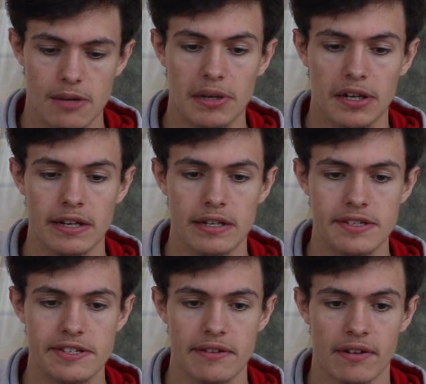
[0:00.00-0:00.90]

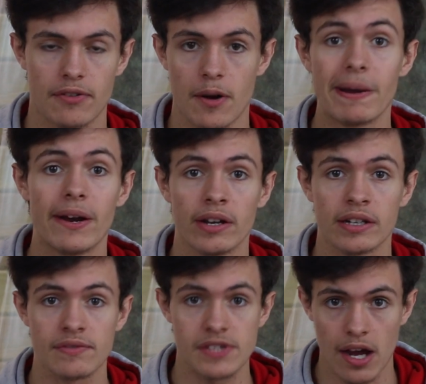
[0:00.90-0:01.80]
because for a
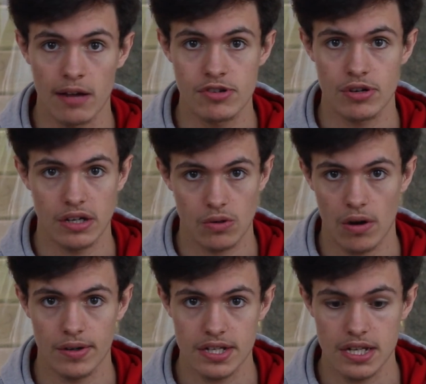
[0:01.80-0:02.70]
period of time during
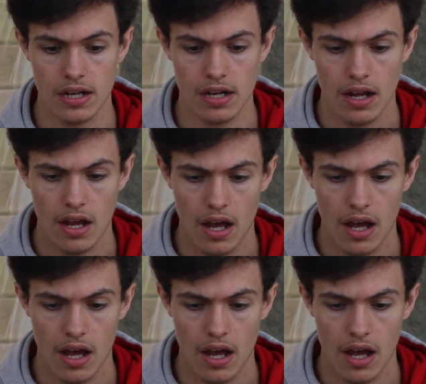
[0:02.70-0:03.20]
quarantine,